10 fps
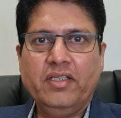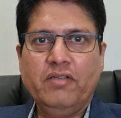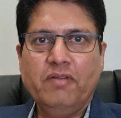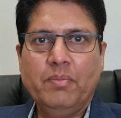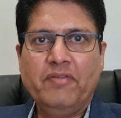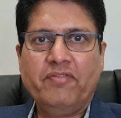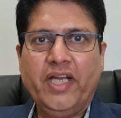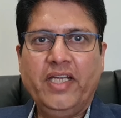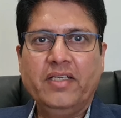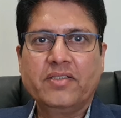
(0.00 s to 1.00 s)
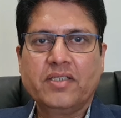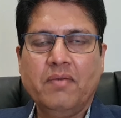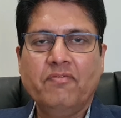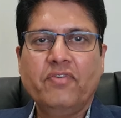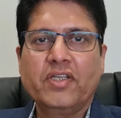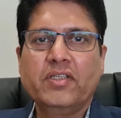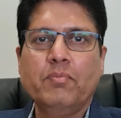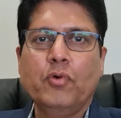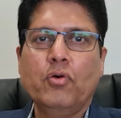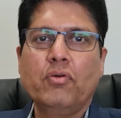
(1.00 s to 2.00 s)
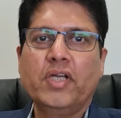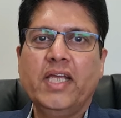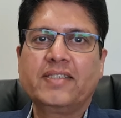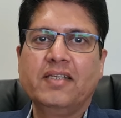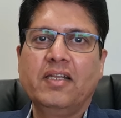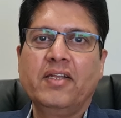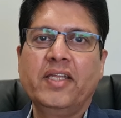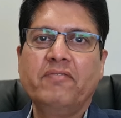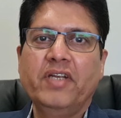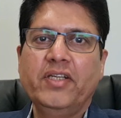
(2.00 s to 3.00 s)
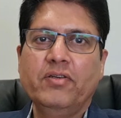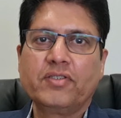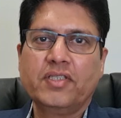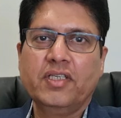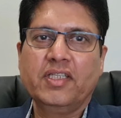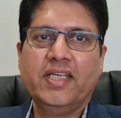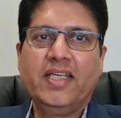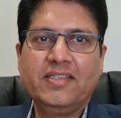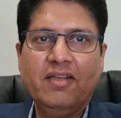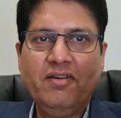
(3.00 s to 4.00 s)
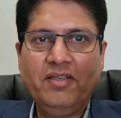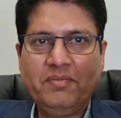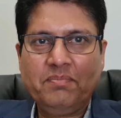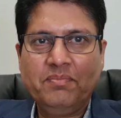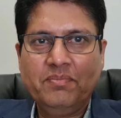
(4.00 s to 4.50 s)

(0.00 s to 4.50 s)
You will be finding some further more Excel learning videos. Thanks a lot.